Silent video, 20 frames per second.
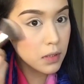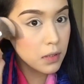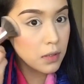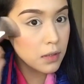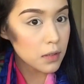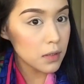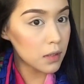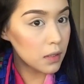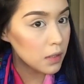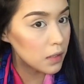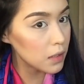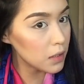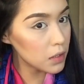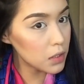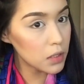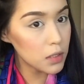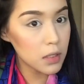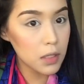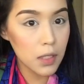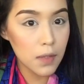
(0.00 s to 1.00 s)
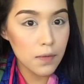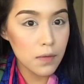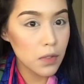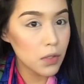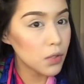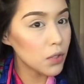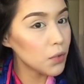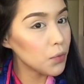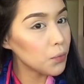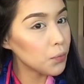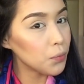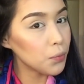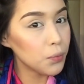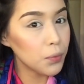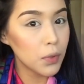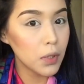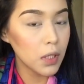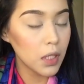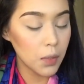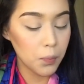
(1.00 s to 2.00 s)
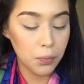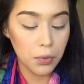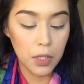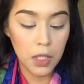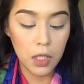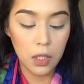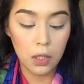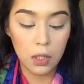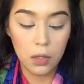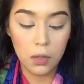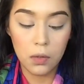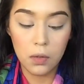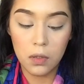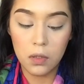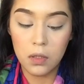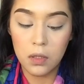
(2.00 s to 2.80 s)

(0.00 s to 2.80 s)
It just gives you a really pretty glow.